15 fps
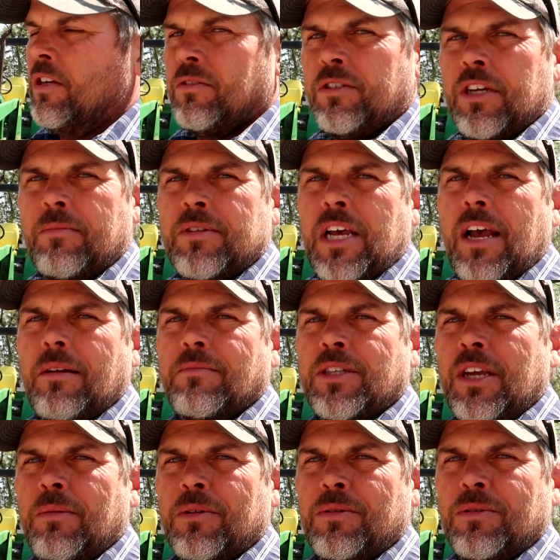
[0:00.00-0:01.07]
you know, sometimes
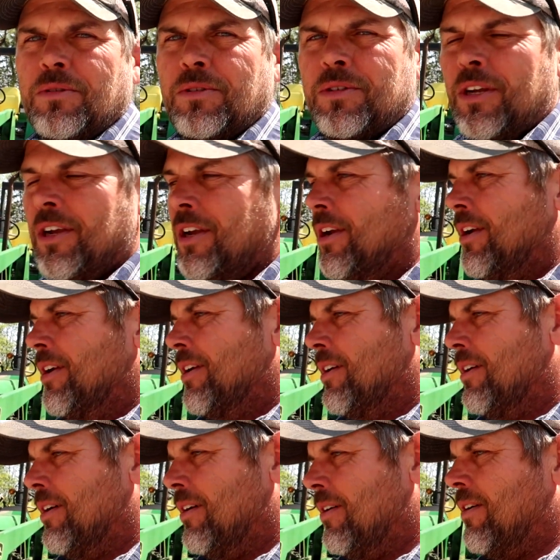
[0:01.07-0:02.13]
chemicals
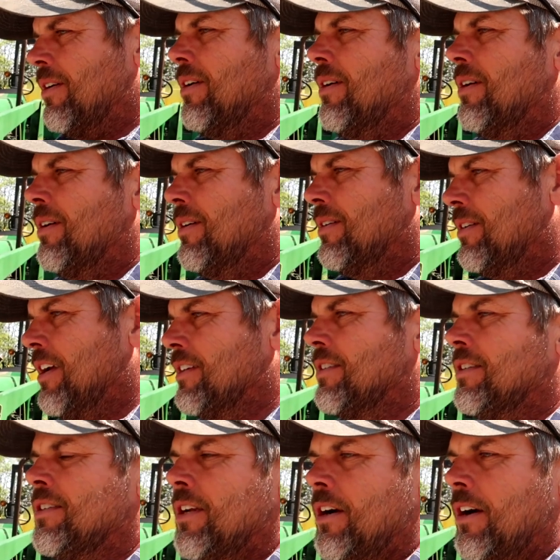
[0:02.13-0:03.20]
are
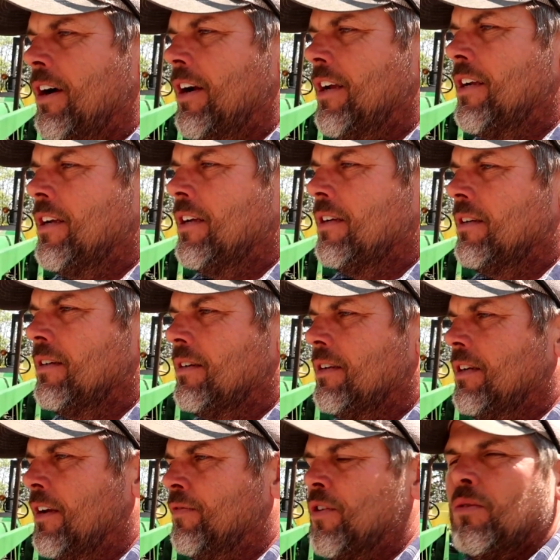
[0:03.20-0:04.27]
necessary
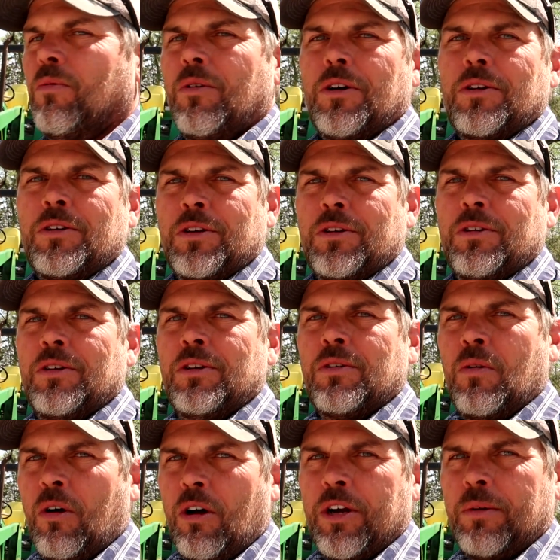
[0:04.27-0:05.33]
if you want good
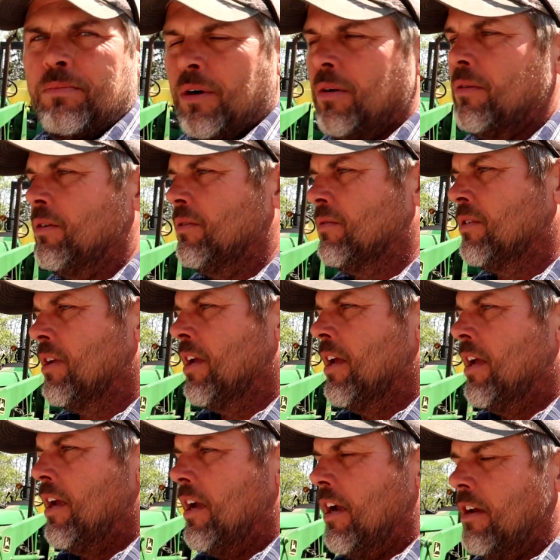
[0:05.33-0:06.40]
quality produce.
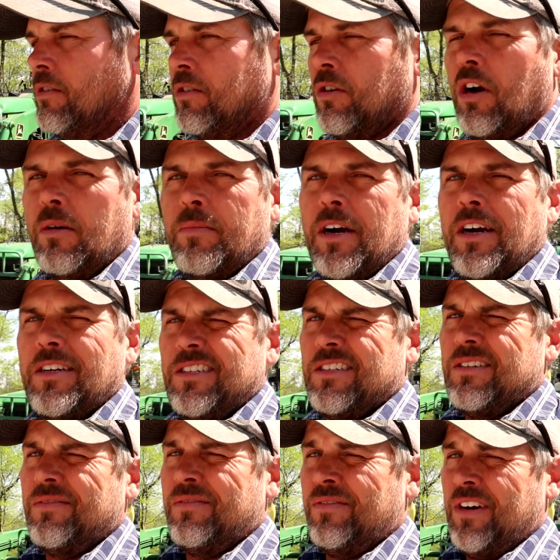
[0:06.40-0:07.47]
And strawberries
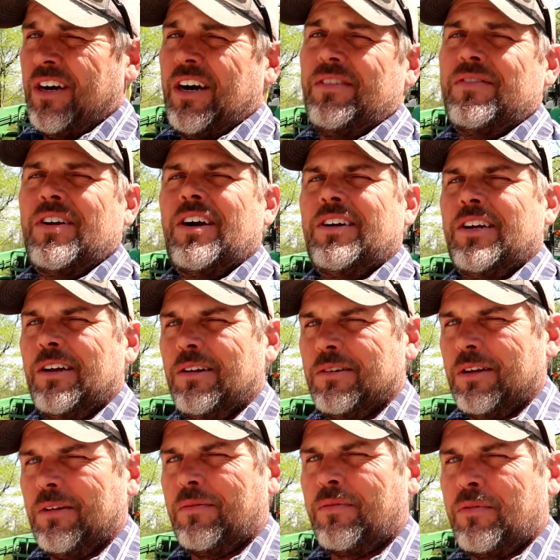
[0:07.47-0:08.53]
is a very, very
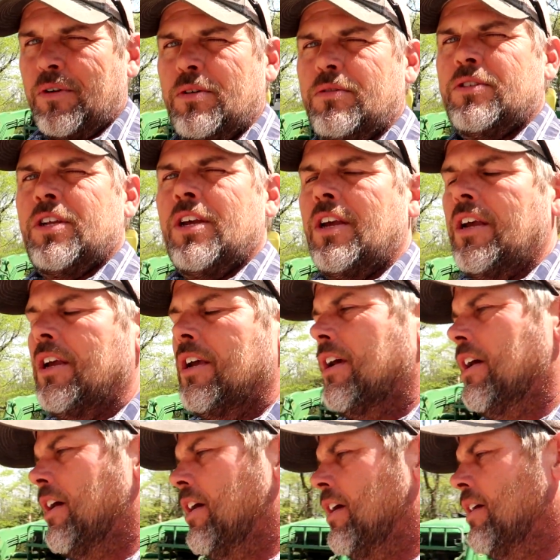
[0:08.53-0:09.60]
delicate fruit.
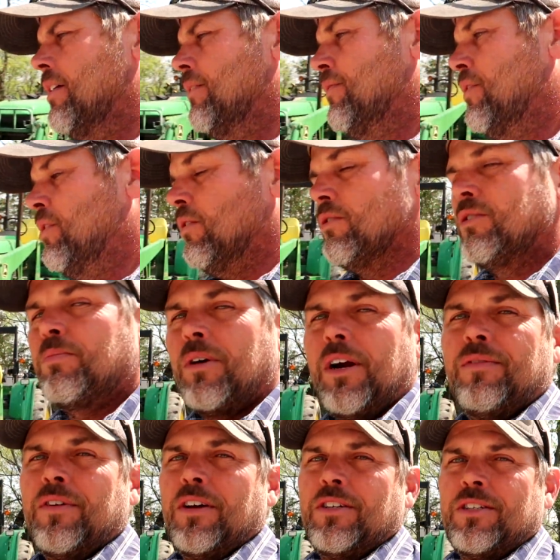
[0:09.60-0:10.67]
If you don't
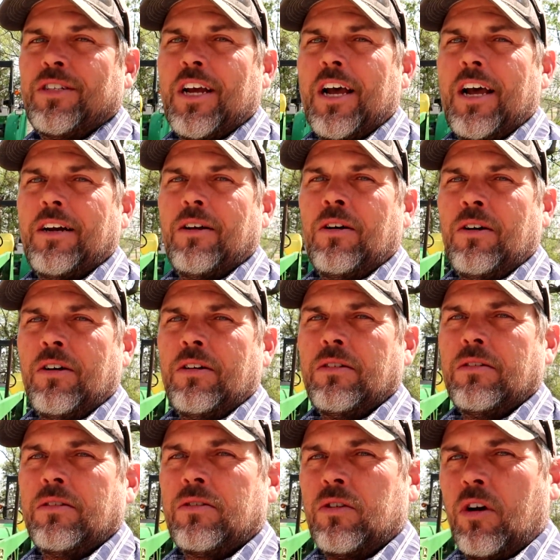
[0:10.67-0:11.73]
spray fungicide
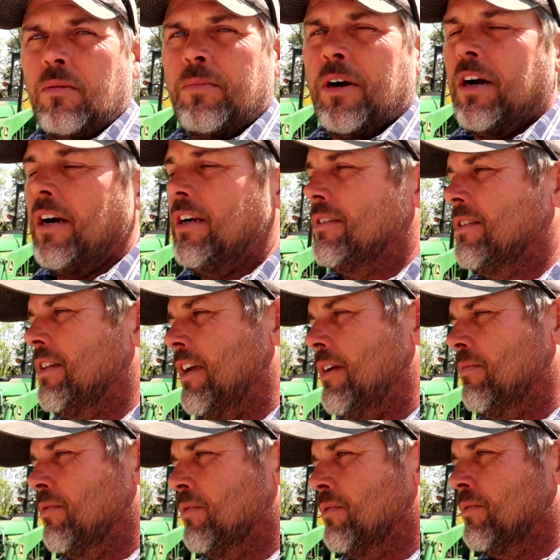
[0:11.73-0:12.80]
on strawberries,
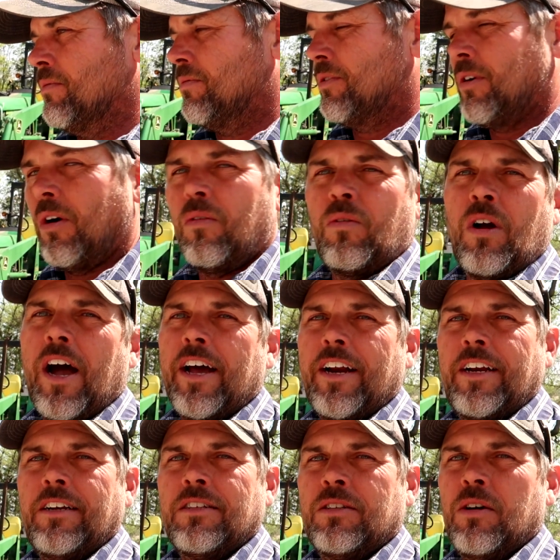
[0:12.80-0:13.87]
they will start
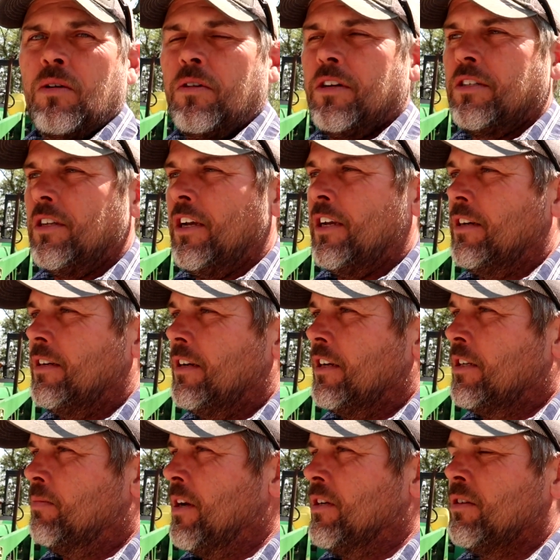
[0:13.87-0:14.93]
rotting. So and
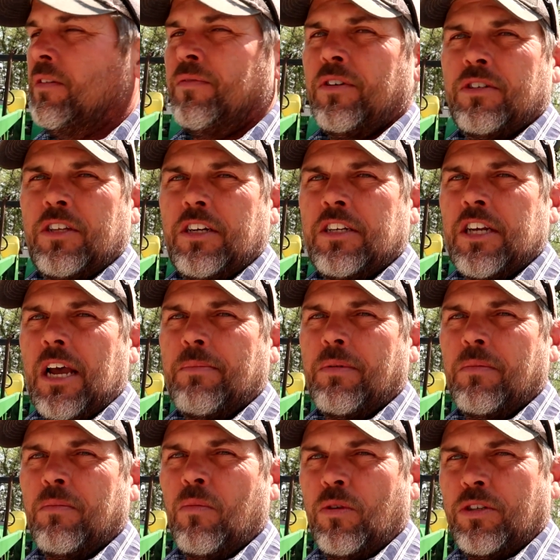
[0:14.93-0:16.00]
especially if there's any type
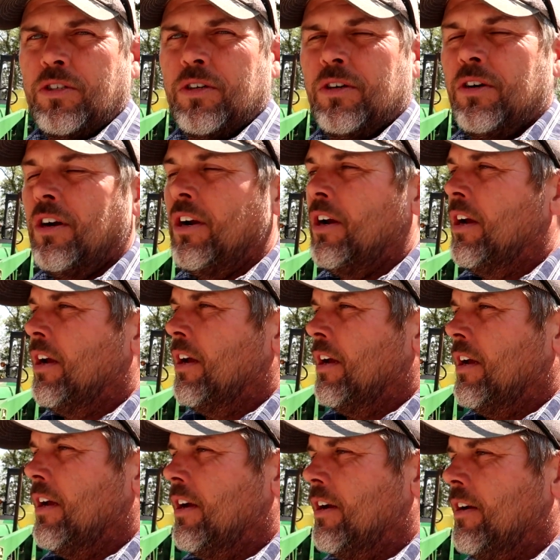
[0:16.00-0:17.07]
of moisture.
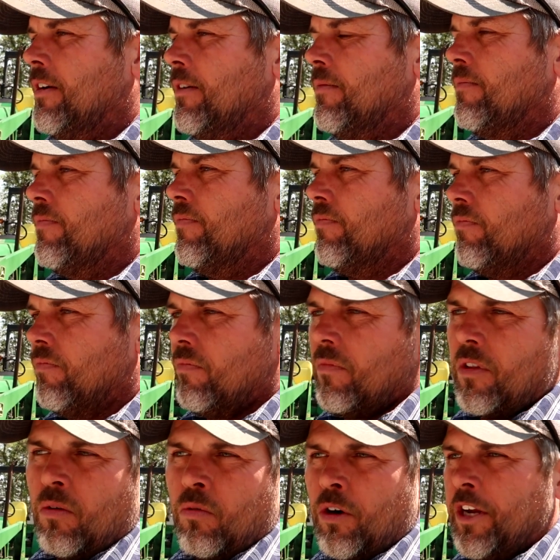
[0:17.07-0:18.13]

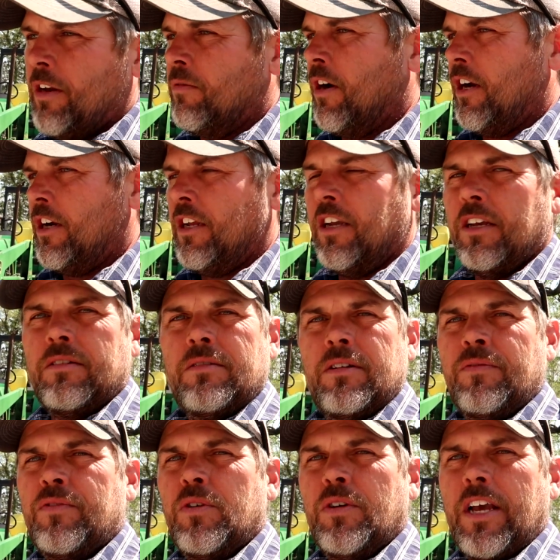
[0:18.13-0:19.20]
We're getting ready to get
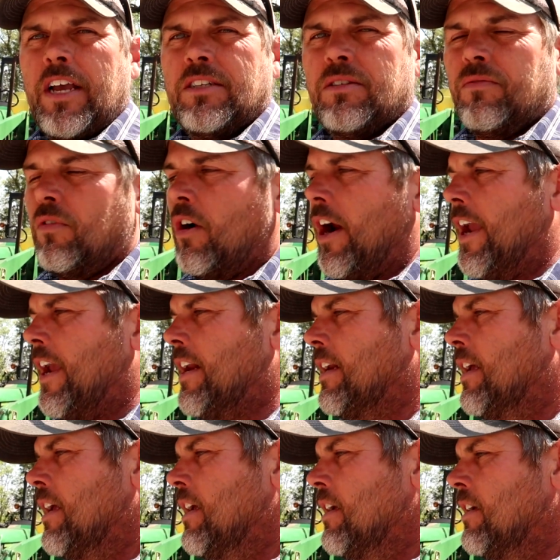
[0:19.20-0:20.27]
a few days of rain.